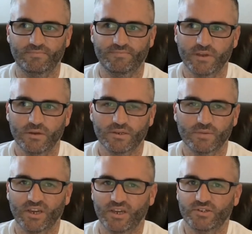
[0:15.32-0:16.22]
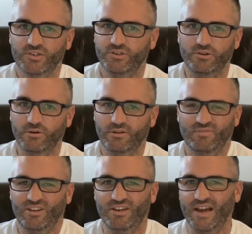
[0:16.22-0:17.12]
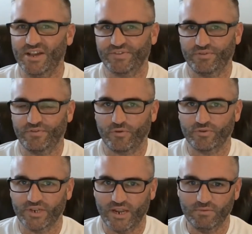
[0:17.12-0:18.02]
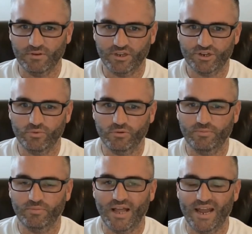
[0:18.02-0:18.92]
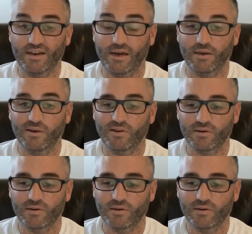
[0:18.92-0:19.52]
Some cases you don't need to ask for the first name unless you really plan on